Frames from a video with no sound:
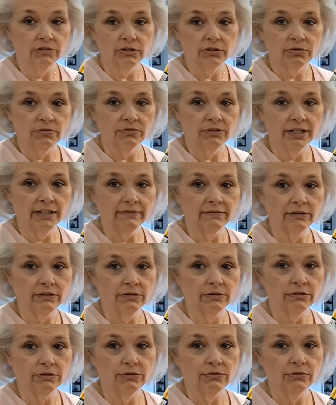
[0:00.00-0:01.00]
2
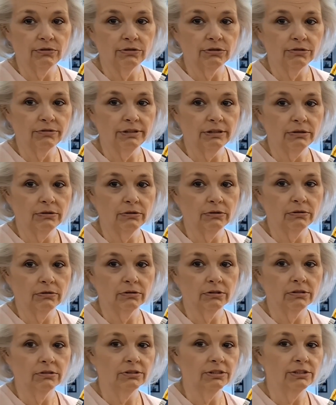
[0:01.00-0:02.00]

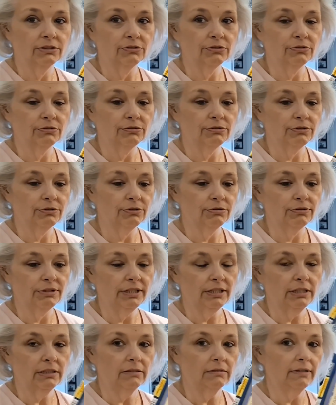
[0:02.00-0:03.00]
3/4,
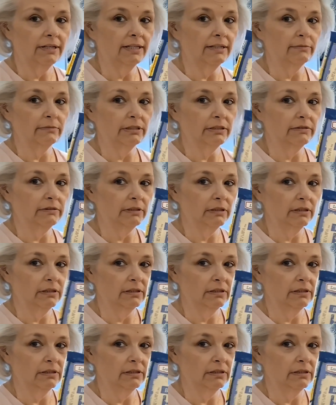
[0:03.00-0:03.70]
3 grams of